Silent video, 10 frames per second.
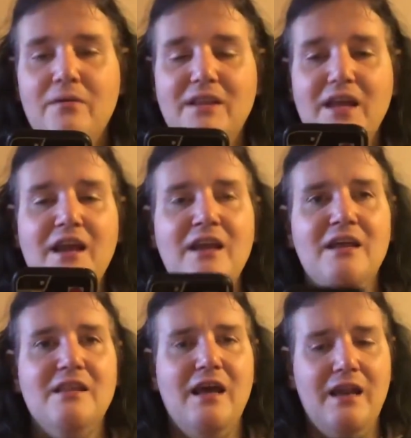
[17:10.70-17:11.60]
with any
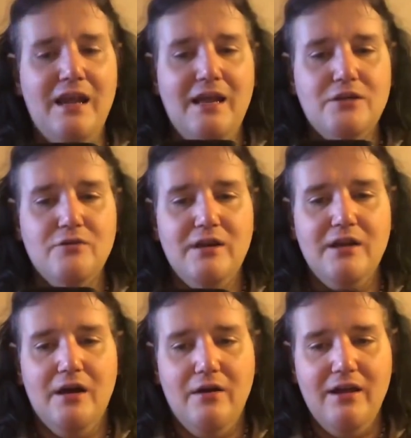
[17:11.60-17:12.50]
of that hatred
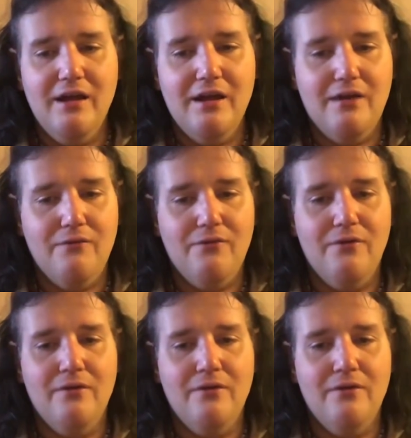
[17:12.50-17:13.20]
y'all have.